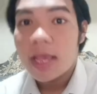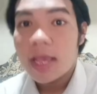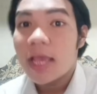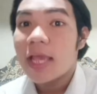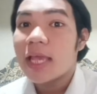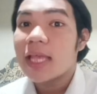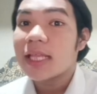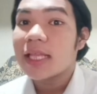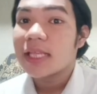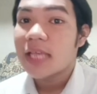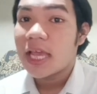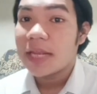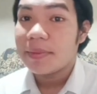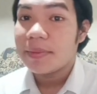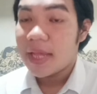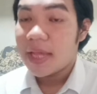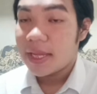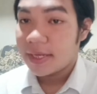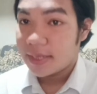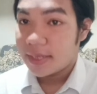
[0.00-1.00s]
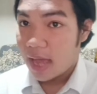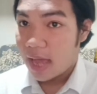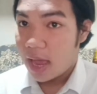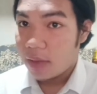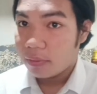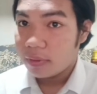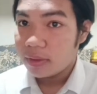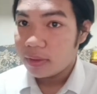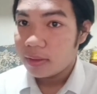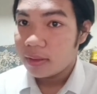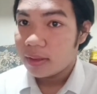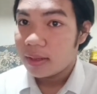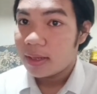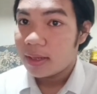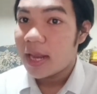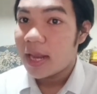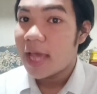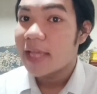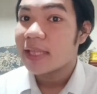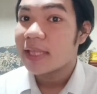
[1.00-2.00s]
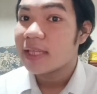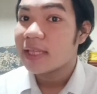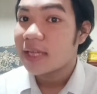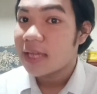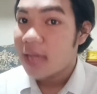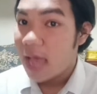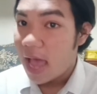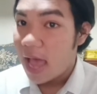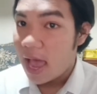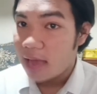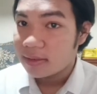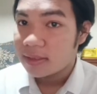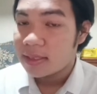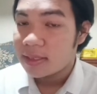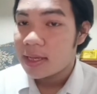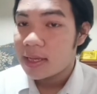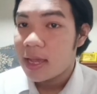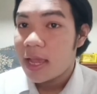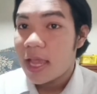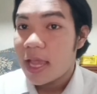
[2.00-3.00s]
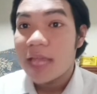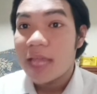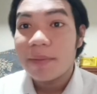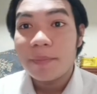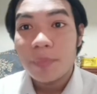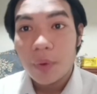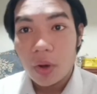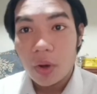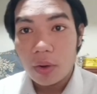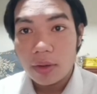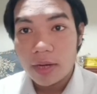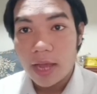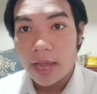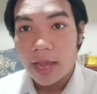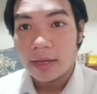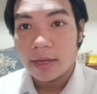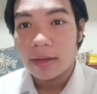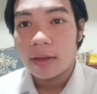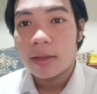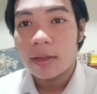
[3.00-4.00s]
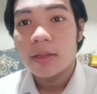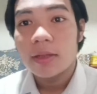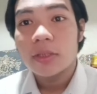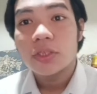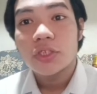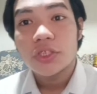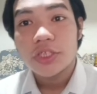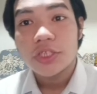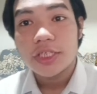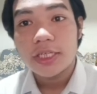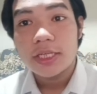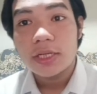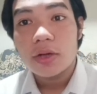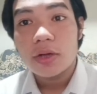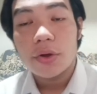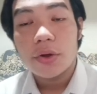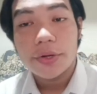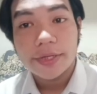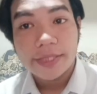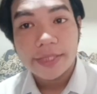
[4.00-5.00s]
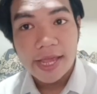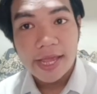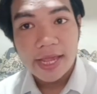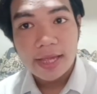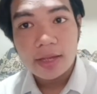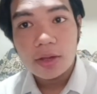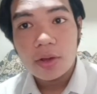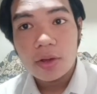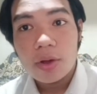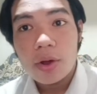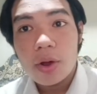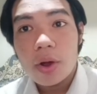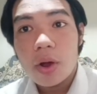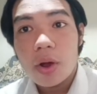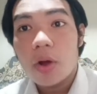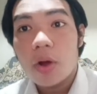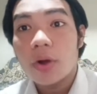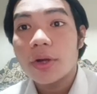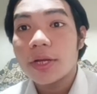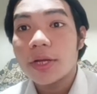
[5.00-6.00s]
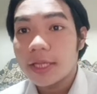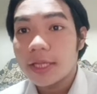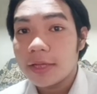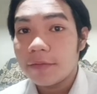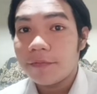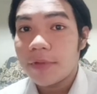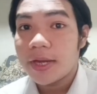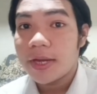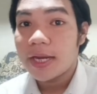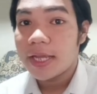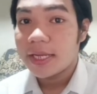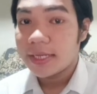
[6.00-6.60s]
It can be a noun like the cat, a pronoun, she or they, or even a